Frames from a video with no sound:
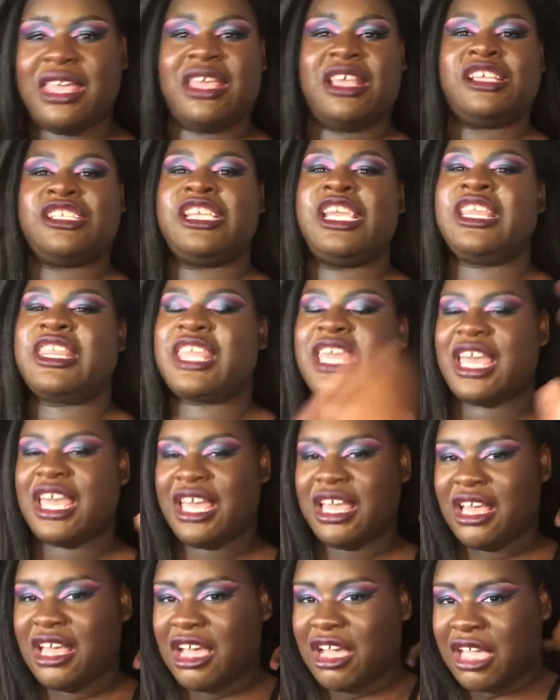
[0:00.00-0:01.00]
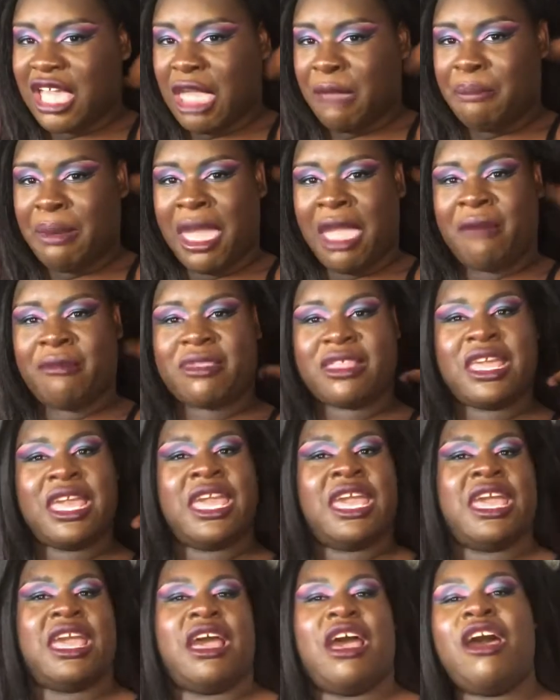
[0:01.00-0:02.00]
She said, okay, Pam
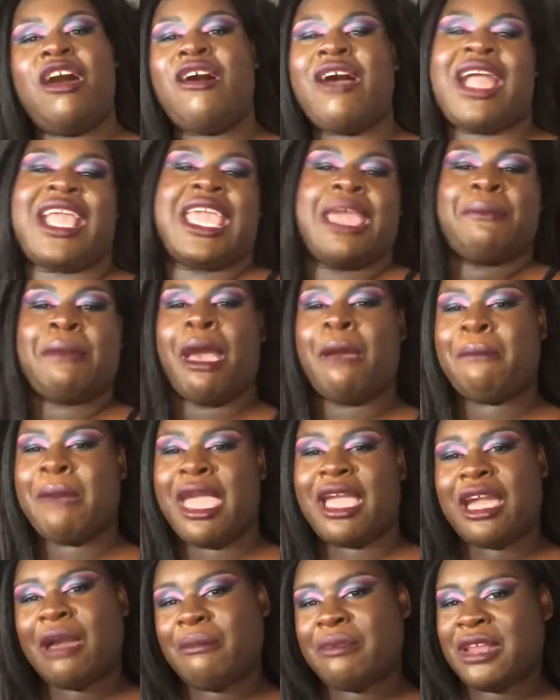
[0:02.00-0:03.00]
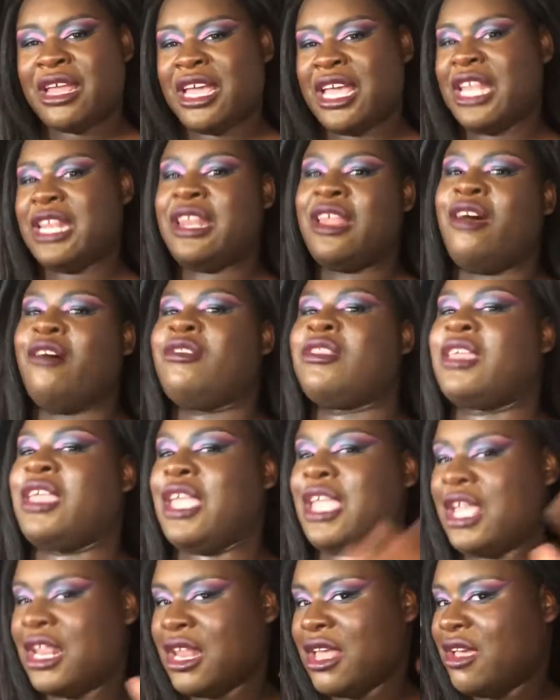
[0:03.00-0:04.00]
said, oh, I get my makeup done, nosy,
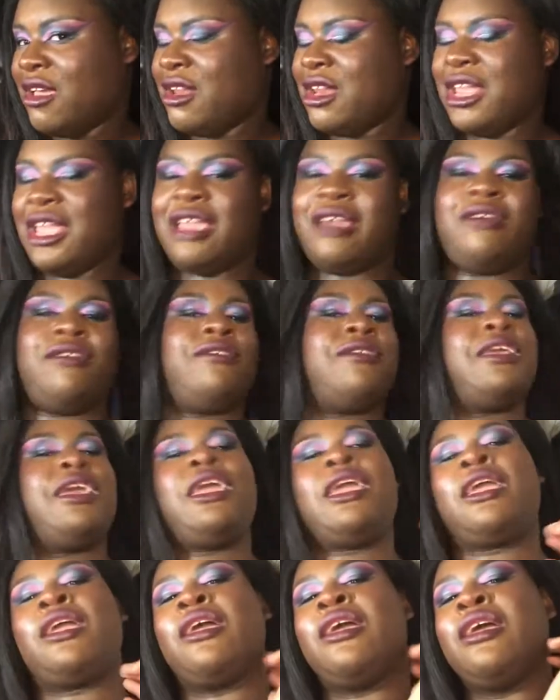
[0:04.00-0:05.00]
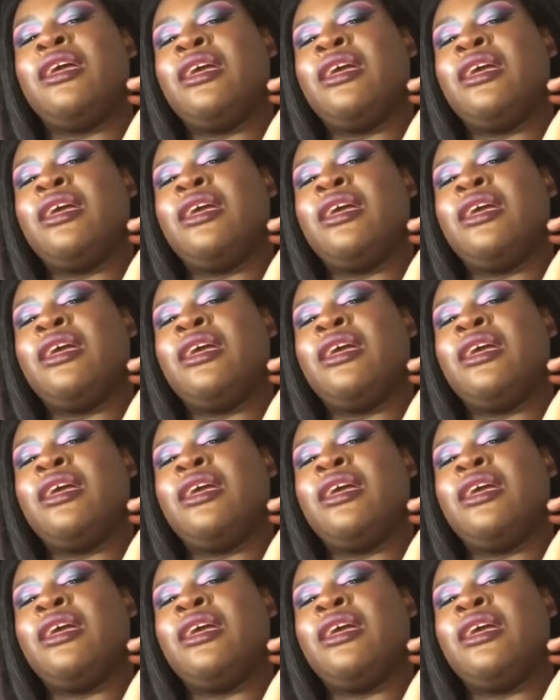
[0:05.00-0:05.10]
and on and on it,